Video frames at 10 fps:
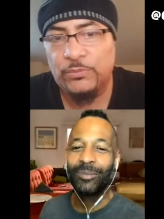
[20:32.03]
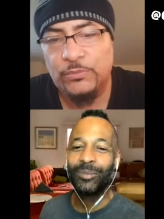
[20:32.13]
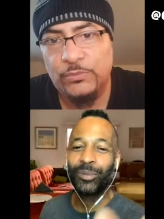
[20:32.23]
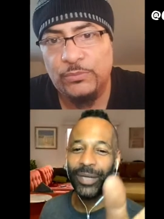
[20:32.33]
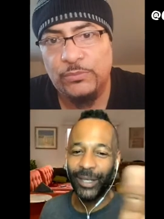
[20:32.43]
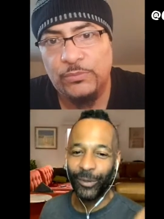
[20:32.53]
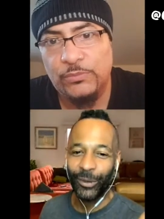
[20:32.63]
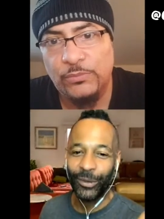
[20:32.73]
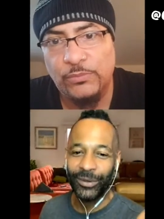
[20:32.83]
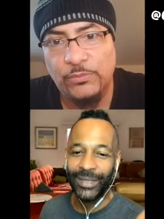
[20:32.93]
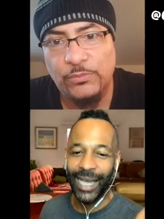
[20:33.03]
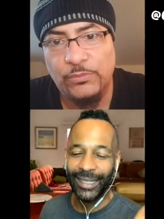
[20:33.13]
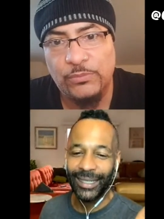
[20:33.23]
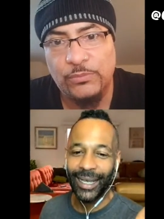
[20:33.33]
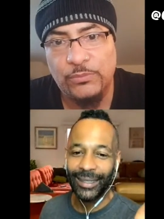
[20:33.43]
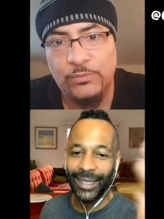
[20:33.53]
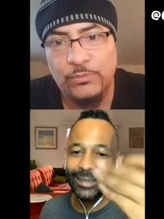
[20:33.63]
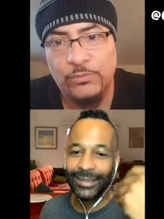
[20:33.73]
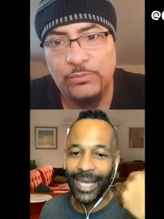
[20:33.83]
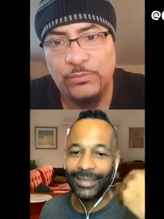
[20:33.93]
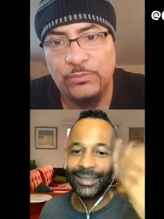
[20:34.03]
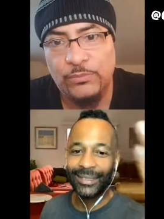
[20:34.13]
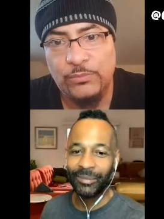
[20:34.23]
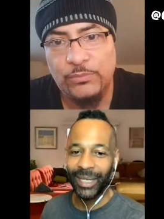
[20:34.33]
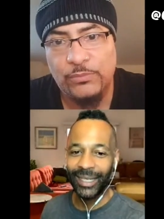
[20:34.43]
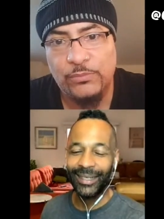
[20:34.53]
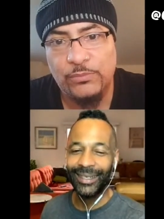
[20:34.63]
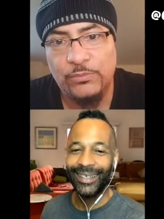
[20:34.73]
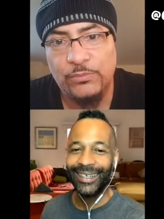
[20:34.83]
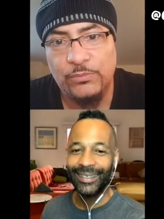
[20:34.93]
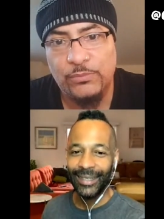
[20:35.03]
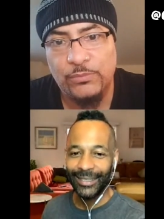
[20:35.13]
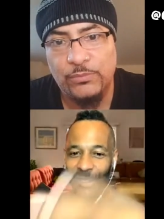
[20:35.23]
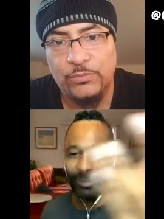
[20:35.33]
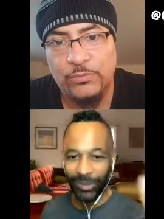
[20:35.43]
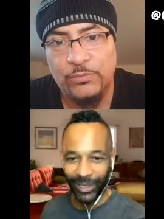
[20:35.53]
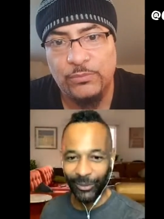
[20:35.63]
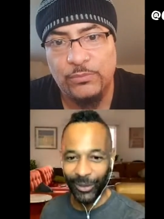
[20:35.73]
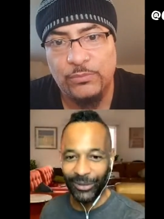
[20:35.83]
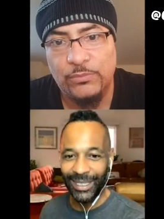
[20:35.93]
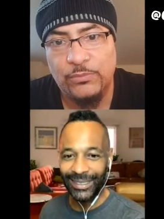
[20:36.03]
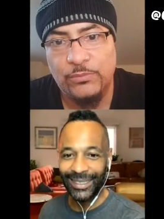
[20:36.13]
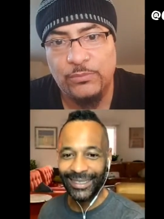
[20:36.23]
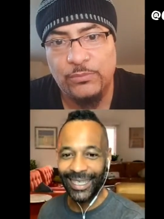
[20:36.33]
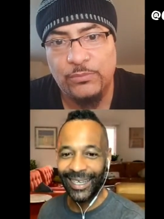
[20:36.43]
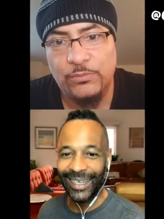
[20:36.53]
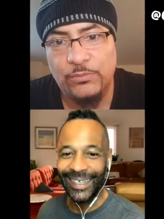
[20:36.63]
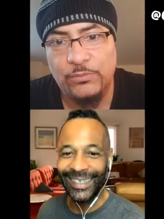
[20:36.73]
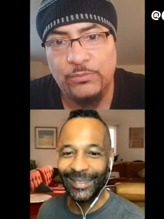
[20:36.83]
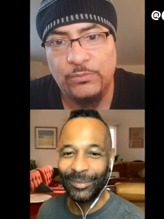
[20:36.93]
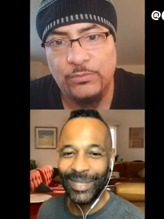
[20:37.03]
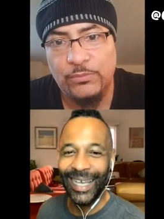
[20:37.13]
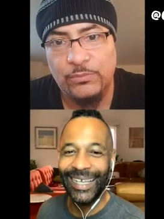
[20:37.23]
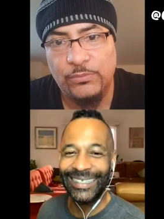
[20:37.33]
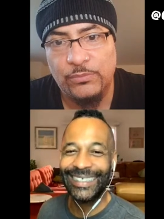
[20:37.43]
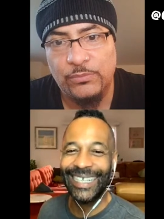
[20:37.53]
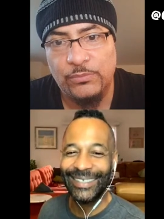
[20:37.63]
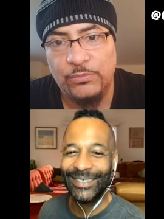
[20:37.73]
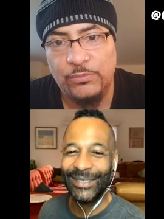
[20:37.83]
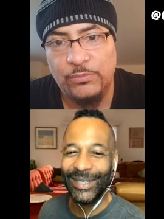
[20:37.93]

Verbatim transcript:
Speaker 1: Pretty Rude 99 that it's not just me that your pretty rudeness is centered towards.